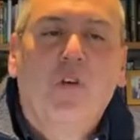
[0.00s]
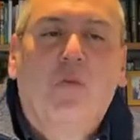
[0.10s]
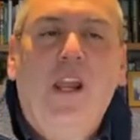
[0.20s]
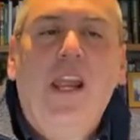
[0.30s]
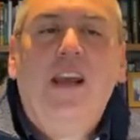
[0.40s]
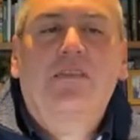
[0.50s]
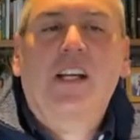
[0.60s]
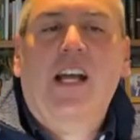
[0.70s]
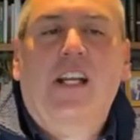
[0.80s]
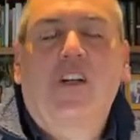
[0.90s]
We have
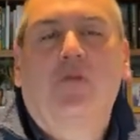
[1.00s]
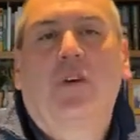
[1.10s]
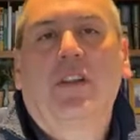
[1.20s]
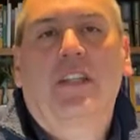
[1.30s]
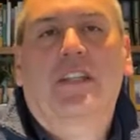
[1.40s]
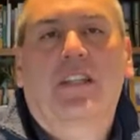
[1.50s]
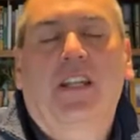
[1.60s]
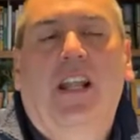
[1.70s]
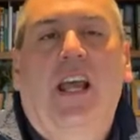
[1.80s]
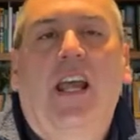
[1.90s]
got a good one
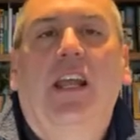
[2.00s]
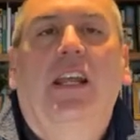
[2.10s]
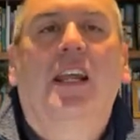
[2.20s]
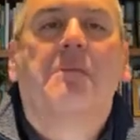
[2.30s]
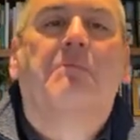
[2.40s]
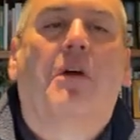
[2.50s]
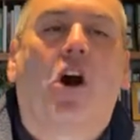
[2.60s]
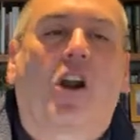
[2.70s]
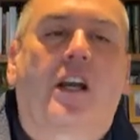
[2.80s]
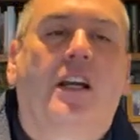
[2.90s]
today in
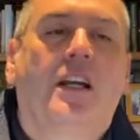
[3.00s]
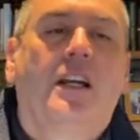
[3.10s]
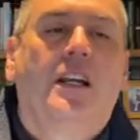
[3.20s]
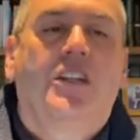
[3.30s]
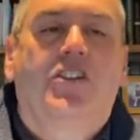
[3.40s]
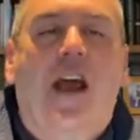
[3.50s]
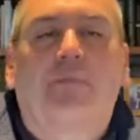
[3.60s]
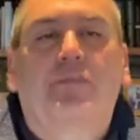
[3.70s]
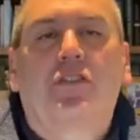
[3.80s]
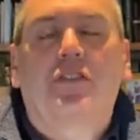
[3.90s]
Mark,
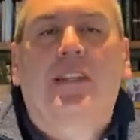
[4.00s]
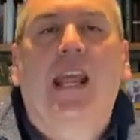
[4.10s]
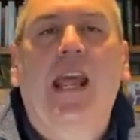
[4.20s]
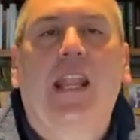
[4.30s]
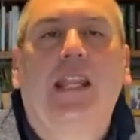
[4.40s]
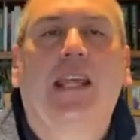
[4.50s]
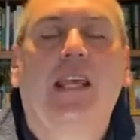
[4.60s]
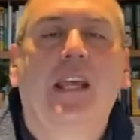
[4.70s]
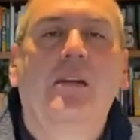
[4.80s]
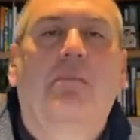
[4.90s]
chapter 10
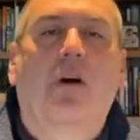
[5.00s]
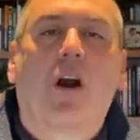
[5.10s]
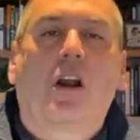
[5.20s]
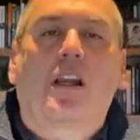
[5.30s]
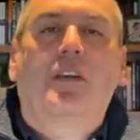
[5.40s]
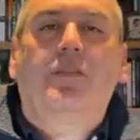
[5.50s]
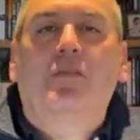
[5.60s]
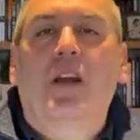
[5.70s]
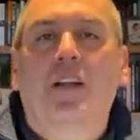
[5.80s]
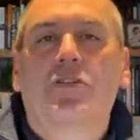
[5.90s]
in Mark. If
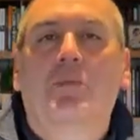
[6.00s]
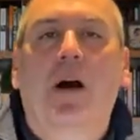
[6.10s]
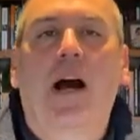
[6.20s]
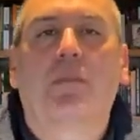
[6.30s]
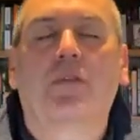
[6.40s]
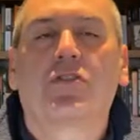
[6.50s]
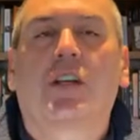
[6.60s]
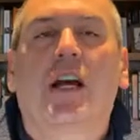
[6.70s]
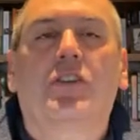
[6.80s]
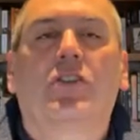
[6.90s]
you've got your Bibles, you
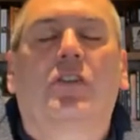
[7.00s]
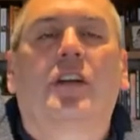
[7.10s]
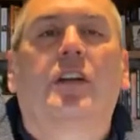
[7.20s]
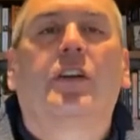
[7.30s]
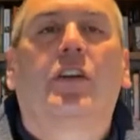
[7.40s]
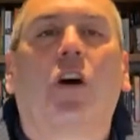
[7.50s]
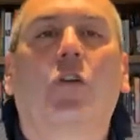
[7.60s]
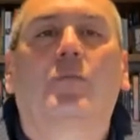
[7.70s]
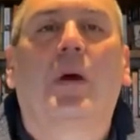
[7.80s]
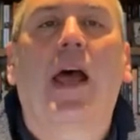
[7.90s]
got your
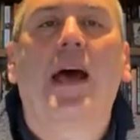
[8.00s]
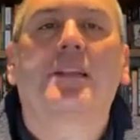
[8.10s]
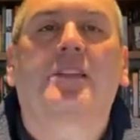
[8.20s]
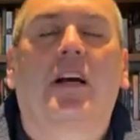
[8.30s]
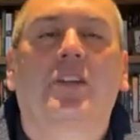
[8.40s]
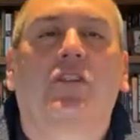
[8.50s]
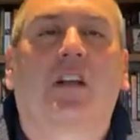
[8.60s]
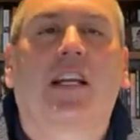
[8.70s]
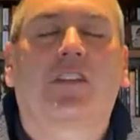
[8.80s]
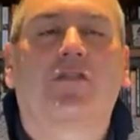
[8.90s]
notepads, got your
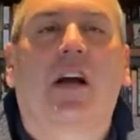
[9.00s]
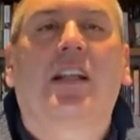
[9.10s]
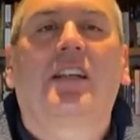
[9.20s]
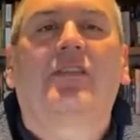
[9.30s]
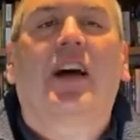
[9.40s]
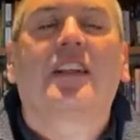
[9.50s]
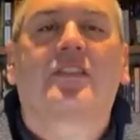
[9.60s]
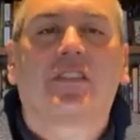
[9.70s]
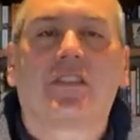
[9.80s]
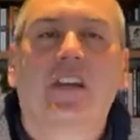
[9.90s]
electronic
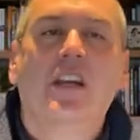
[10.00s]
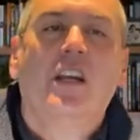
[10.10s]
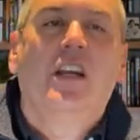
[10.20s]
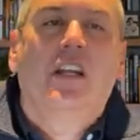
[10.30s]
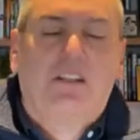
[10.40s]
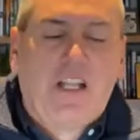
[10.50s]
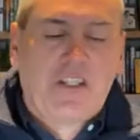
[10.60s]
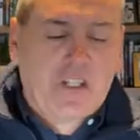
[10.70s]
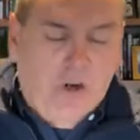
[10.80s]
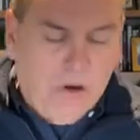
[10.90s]
devices,
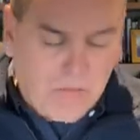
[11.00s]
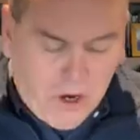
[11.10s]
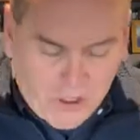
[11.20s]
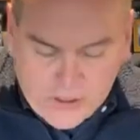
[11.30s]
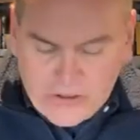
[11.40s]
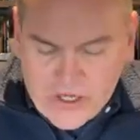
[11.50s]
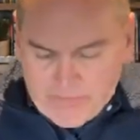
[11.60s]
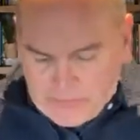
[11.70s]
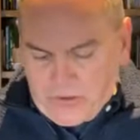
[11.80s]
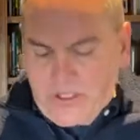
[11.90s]
let's go to Mark
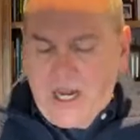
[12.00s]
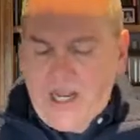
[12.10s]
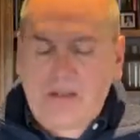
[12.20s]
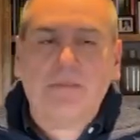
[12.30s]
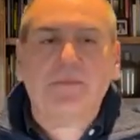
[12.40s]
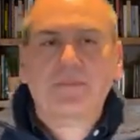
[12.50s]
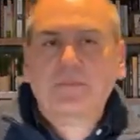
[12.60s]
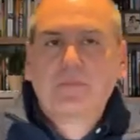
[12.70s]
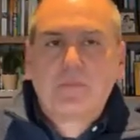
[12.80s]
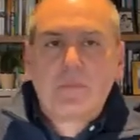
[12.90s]
chapter 10.
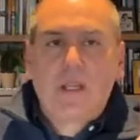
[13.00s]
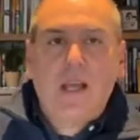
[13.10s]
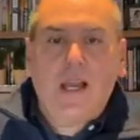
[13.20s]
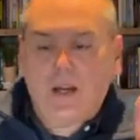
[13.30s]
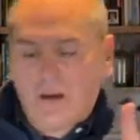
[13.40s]
Hang